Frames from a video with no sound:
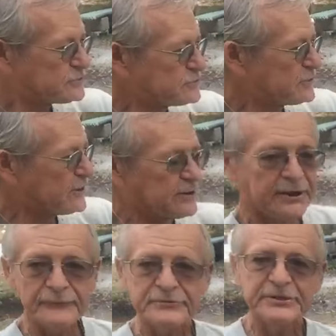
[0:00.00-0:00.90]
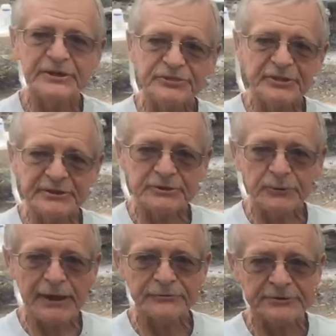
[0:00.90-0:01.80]
is the everyday thing around
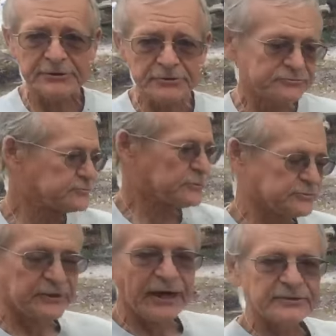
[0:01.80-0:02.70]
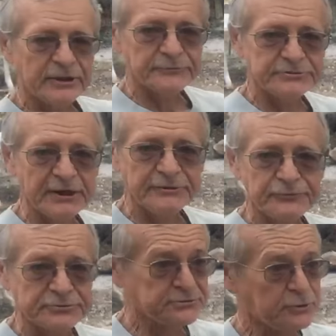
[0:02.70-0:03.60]
here. Not every day for the
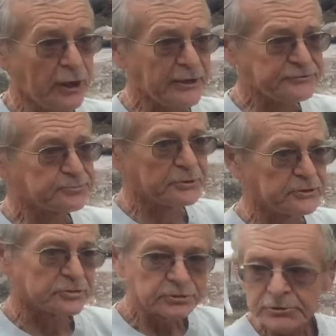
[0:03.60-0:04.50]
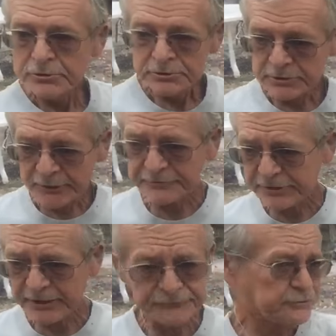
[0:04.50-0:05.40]
trouts, but every day
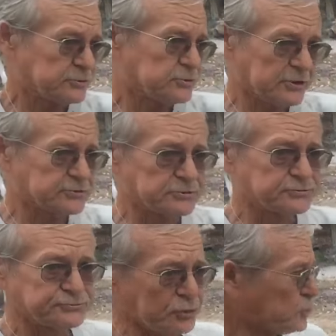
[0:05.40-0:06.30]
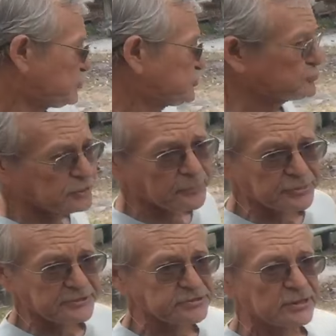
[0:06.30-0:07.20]
for the lizard, turtles, or something.
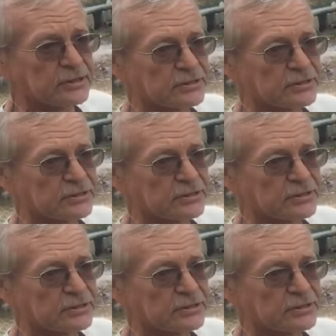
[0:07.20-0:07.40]
Yep,